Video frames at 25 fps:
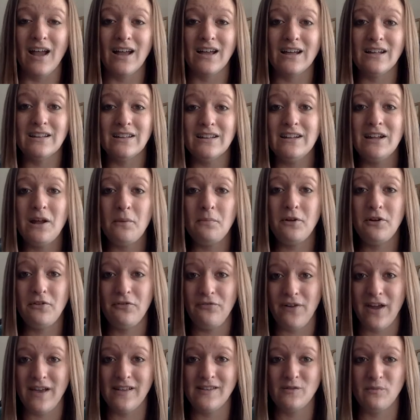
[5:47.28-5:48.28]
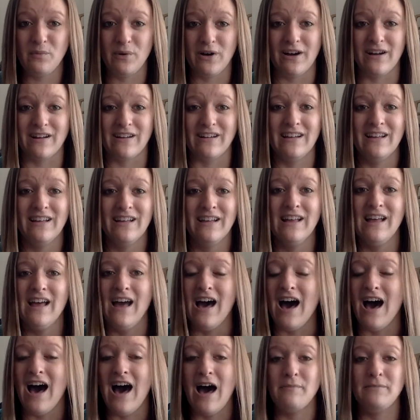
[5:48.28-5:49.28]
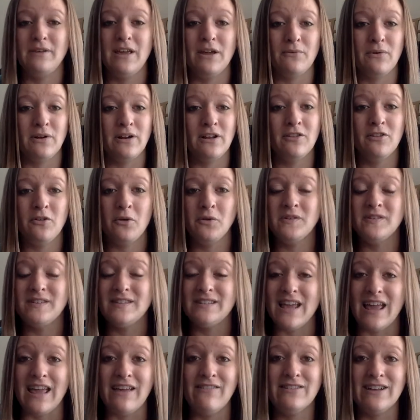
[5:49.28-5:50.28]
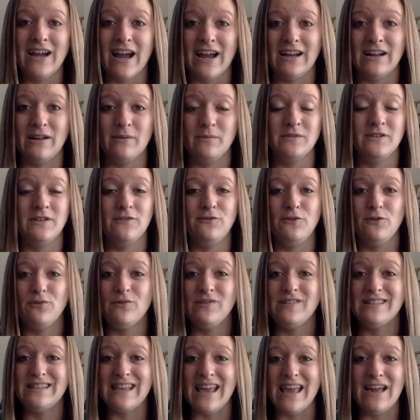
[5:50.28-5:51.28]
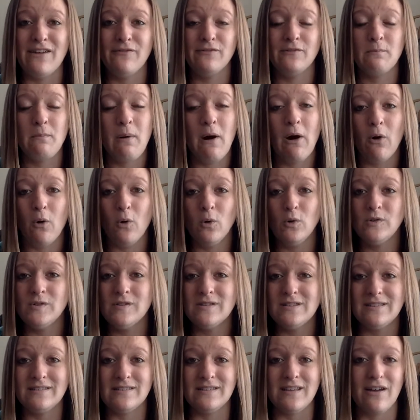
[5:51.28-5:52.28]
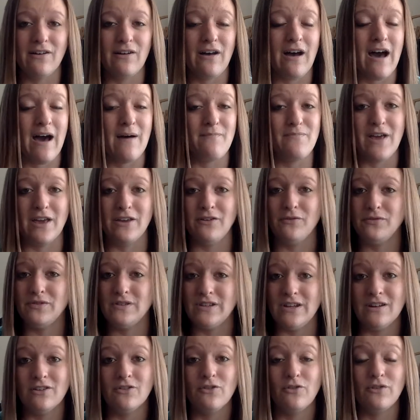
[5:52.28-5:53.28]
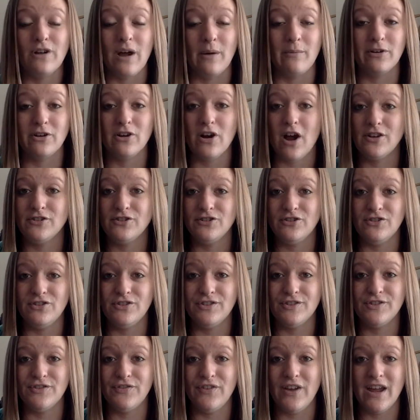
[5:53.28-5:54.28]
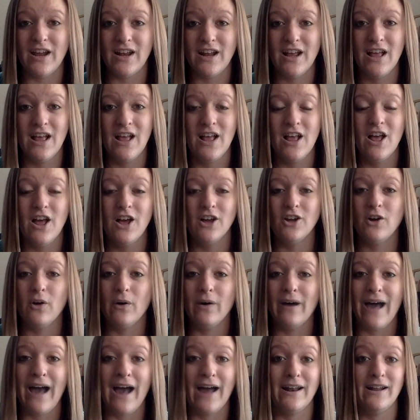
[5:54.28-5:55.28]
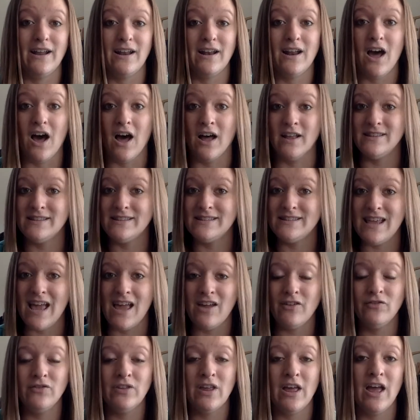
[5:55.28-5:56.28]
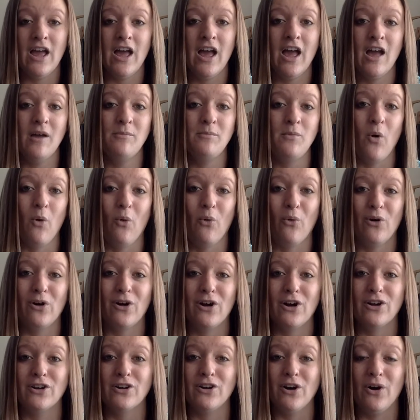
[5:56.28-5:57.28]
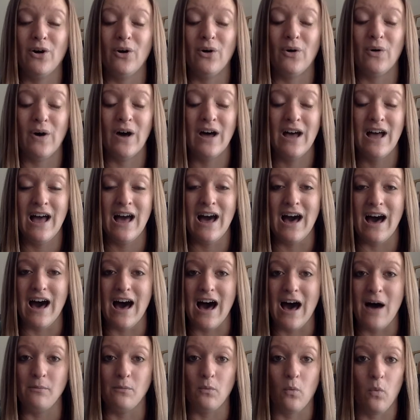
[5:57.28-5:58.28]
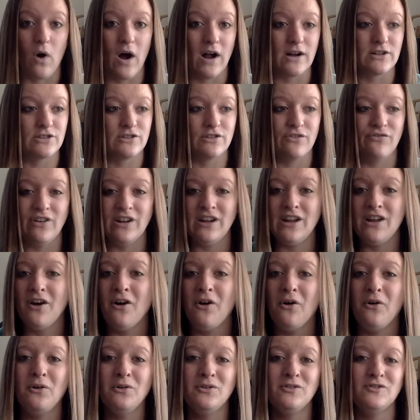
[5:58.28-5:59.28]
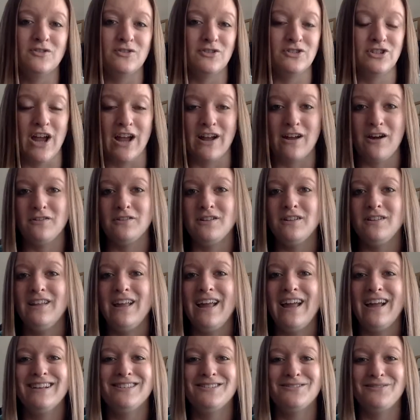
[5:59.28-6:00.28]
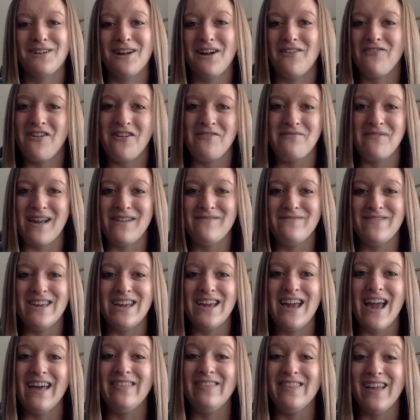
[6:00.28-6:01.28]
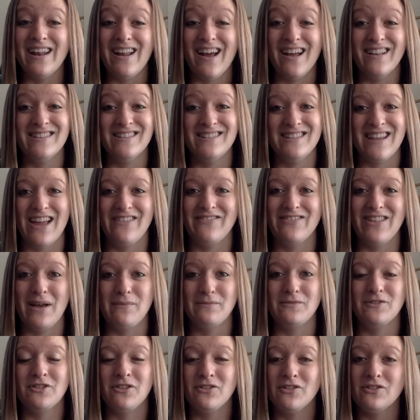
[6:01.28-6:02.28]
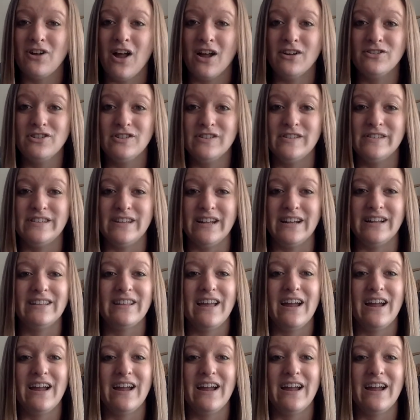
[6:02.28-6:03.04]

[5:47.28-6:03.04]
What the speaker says: clean up your Facebook. Get rid of those saved items. If you've saved posts that you've seen come across your newsfeed, go ahead and unsave them, or go watch the videos or check out the links, whatever it may be, and then unsave them so they're not just sitting